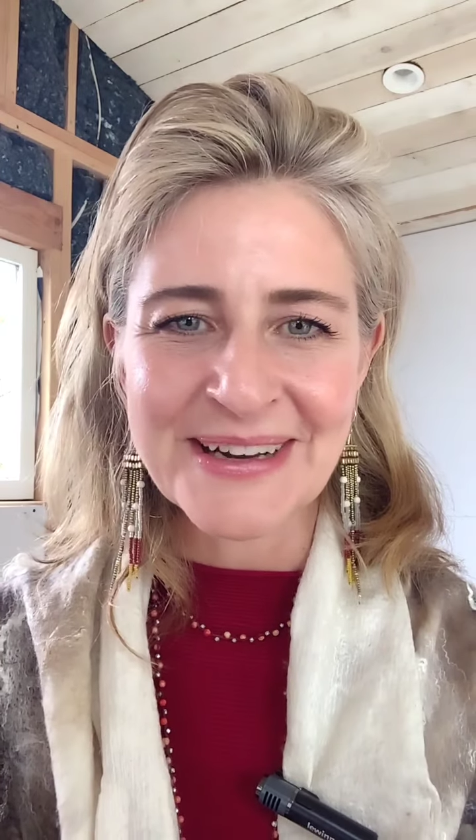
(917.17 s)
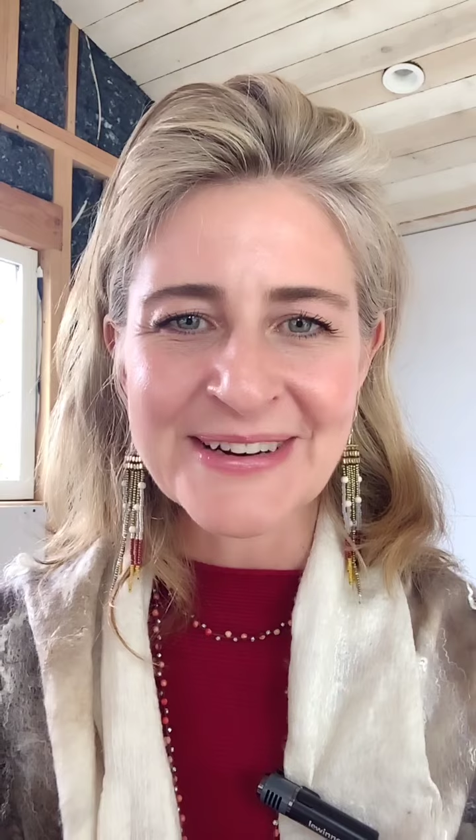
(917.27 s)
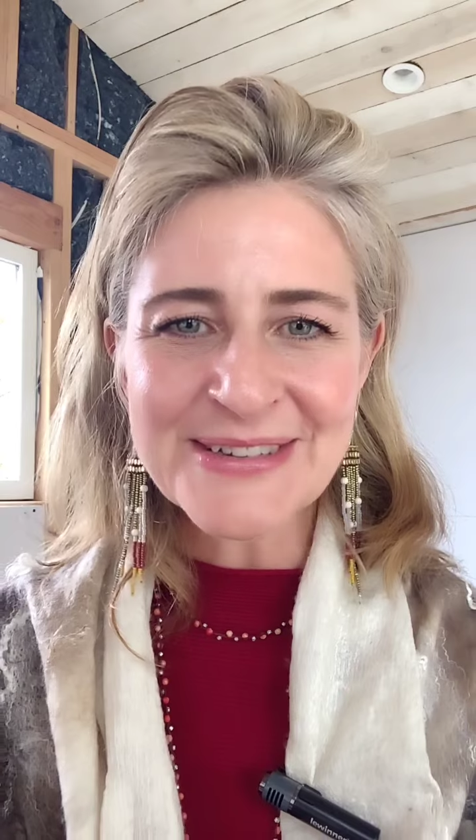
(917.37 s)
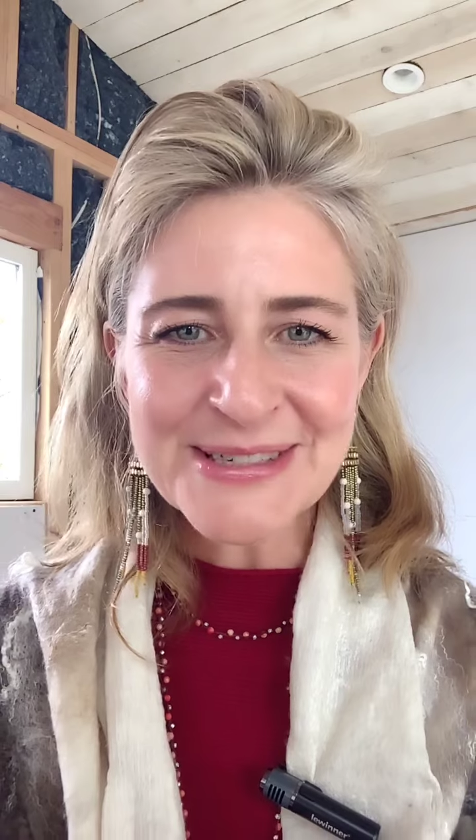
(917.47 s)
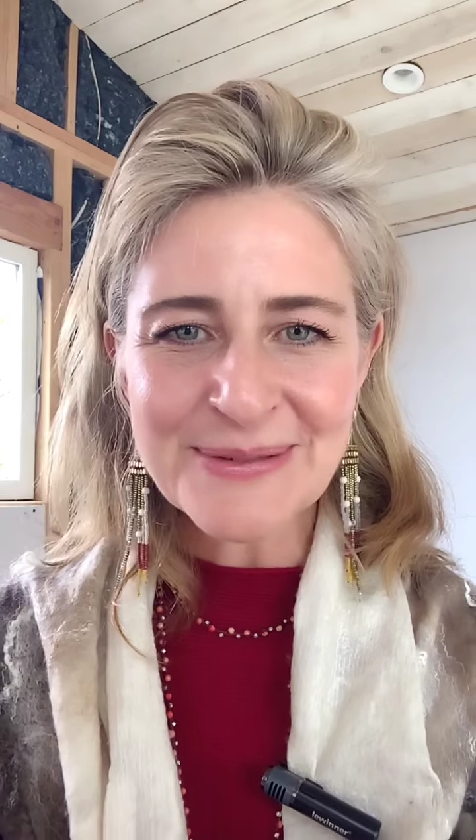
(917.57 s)
And
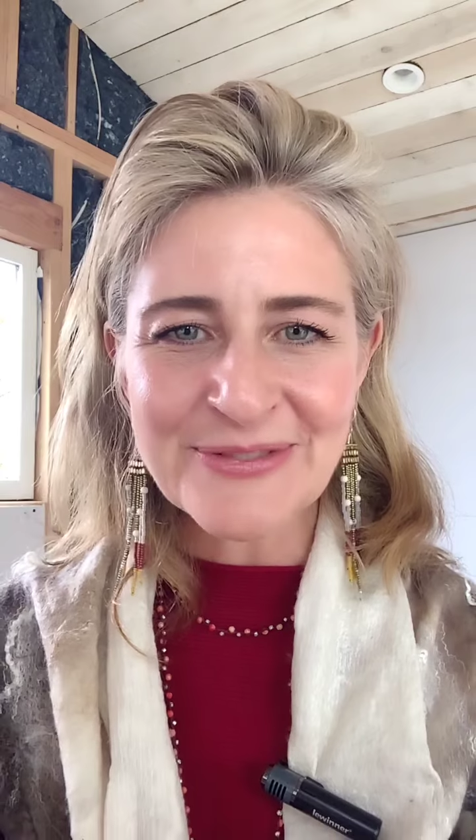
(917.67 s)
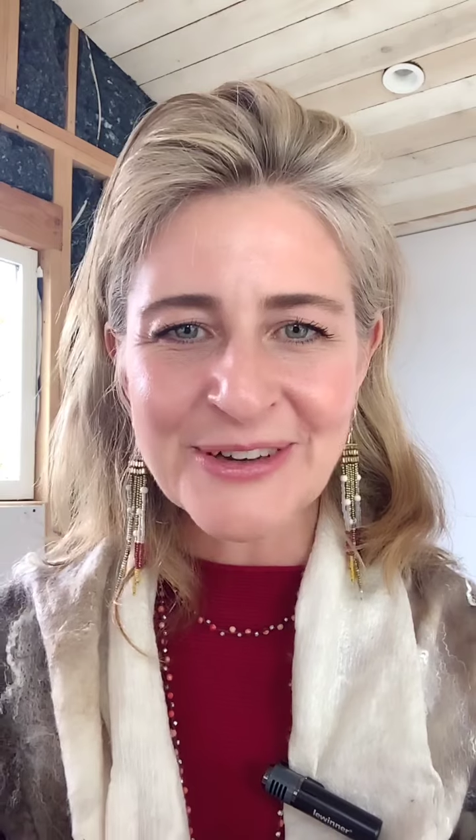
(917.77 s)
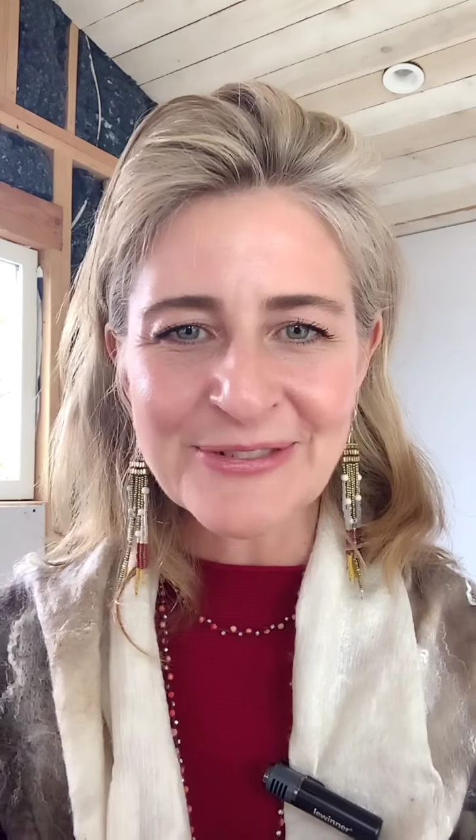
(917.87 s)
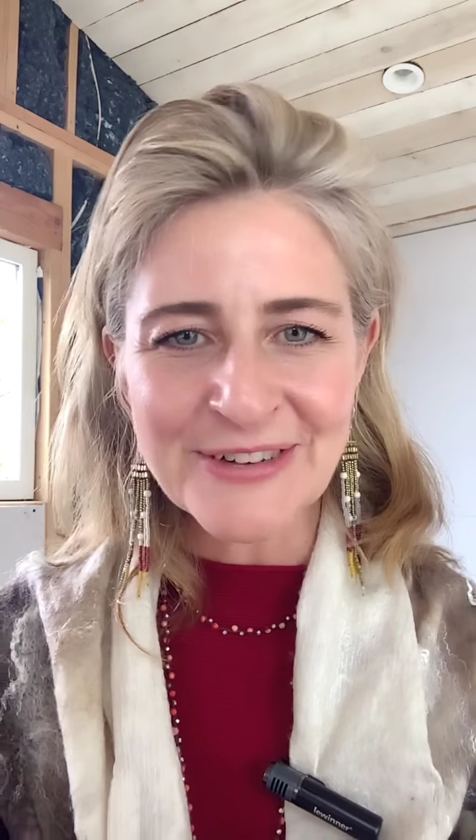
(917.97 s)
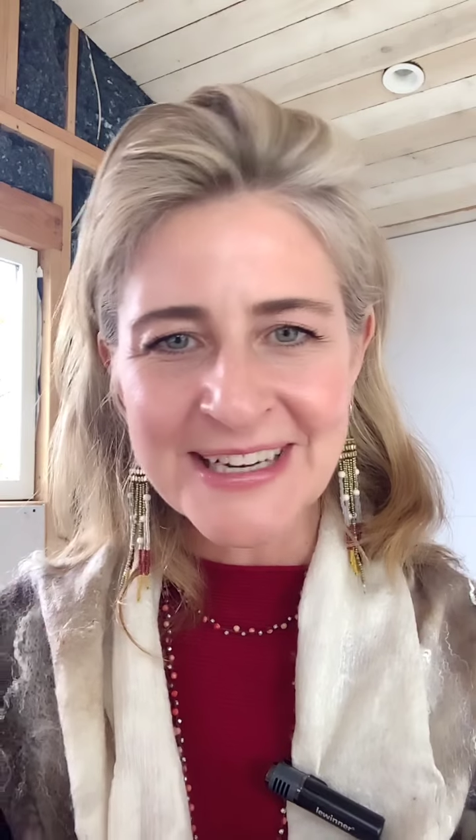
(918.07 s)
also feel
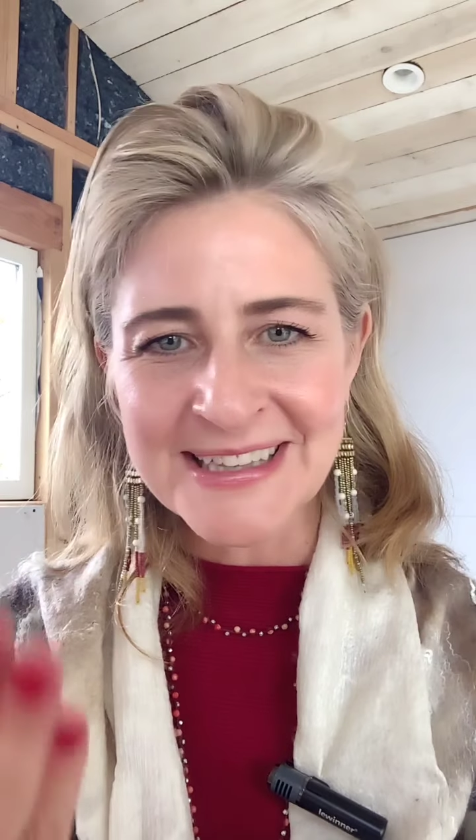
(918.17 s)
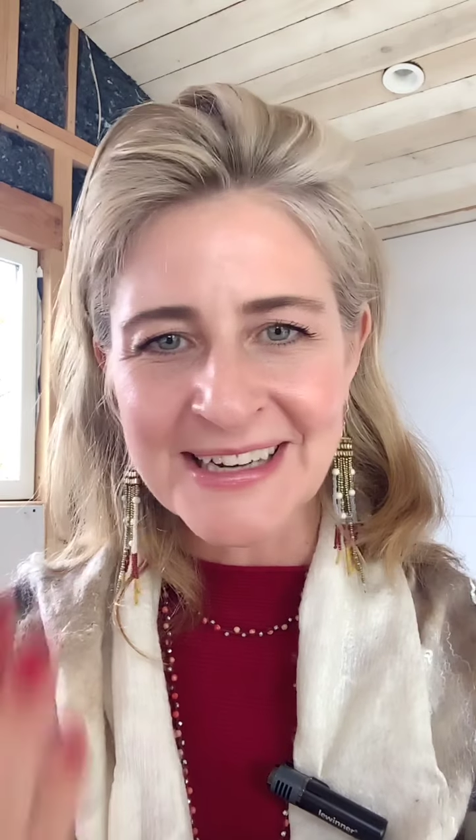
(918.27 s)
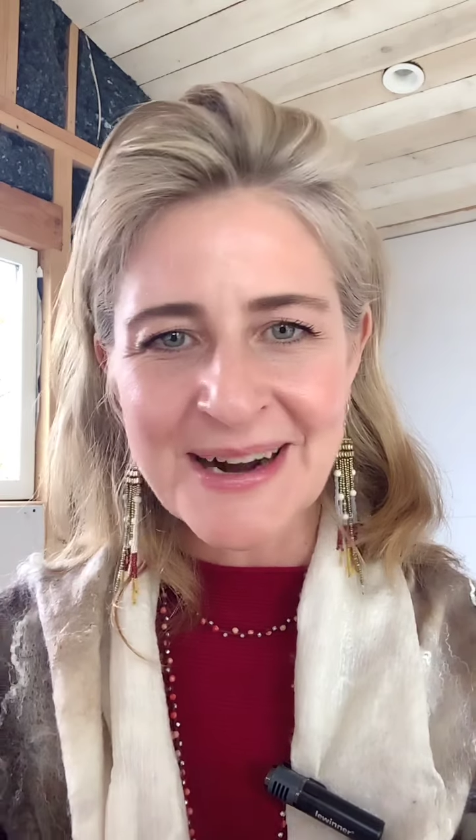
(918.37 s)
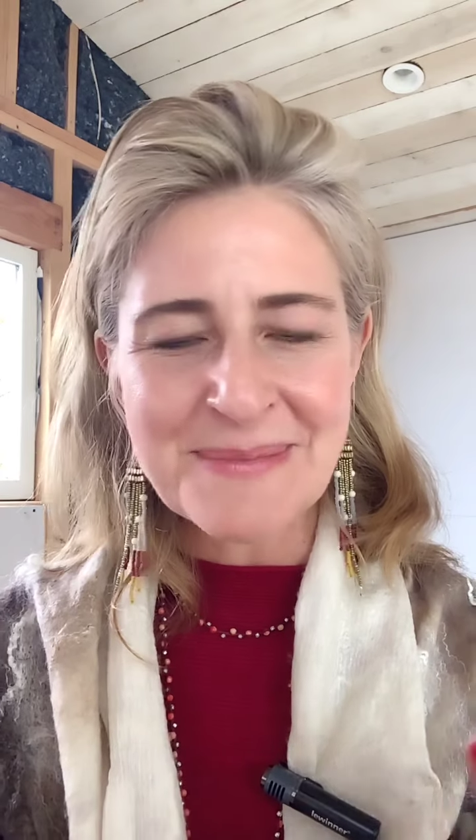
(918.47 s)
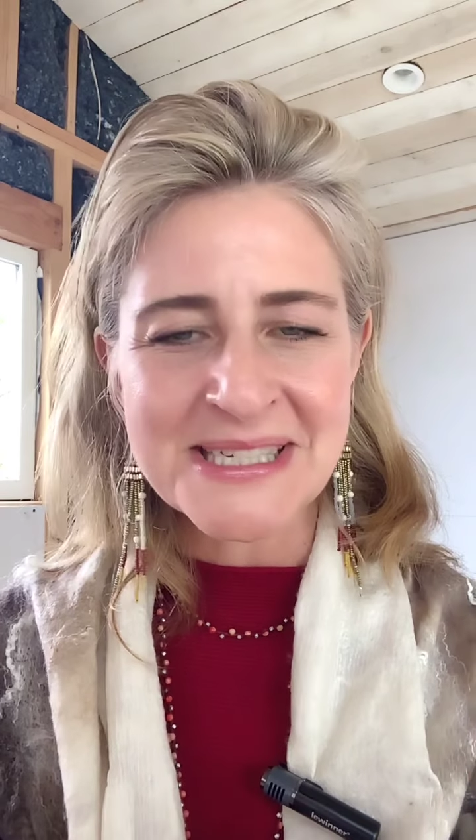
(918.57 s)
free in the
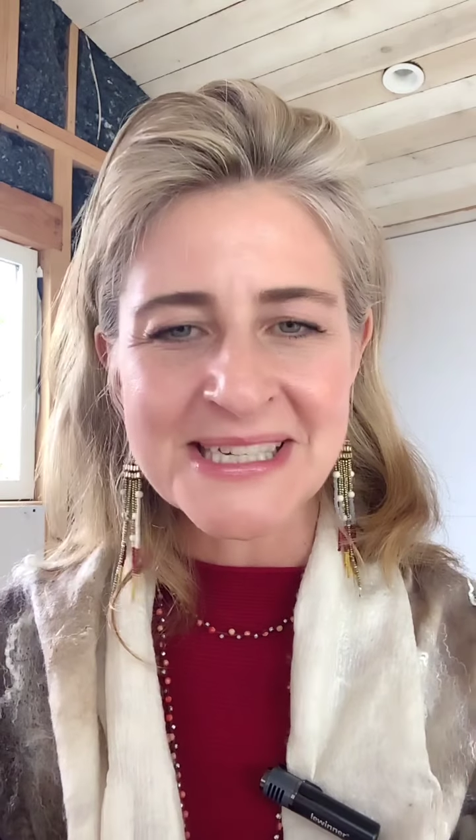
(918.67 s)
comments